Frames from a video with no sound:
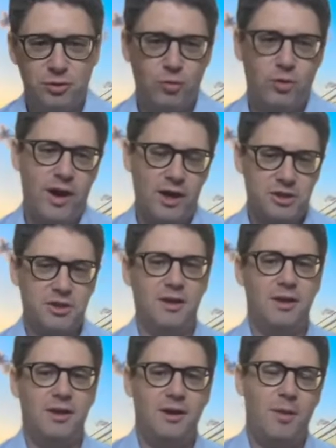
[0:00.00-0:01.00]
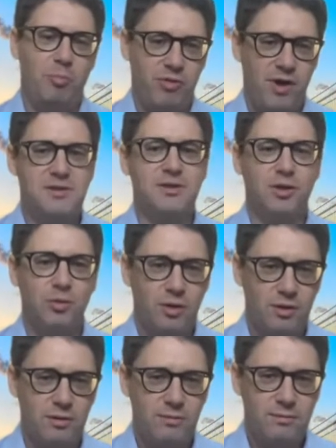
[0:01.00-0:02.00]
you were actually a
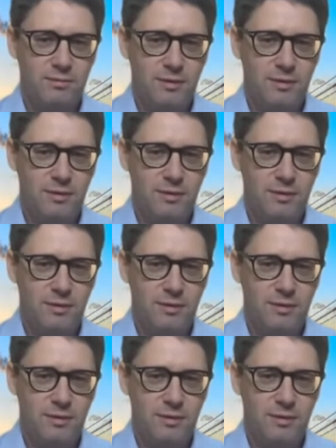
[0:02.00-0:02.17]
prosecutor